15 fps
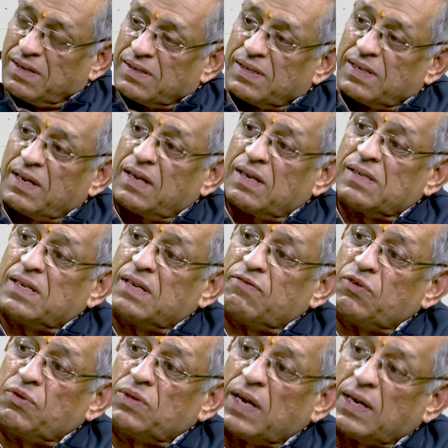Cereals give
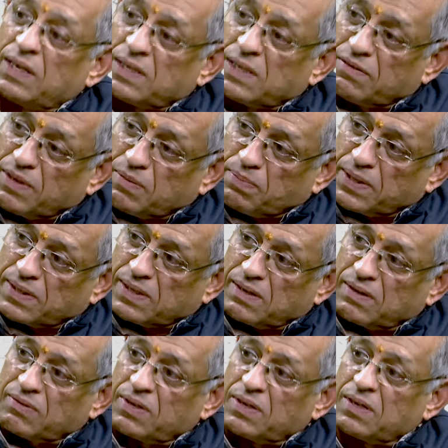you
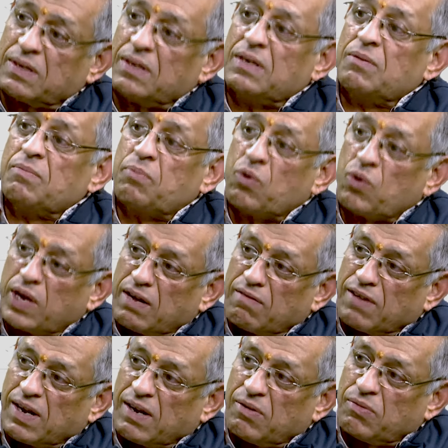37% of the protein
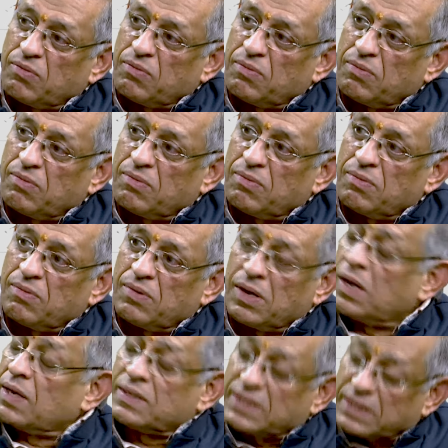value.
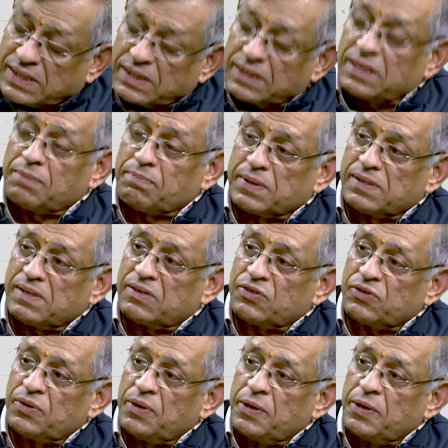63%.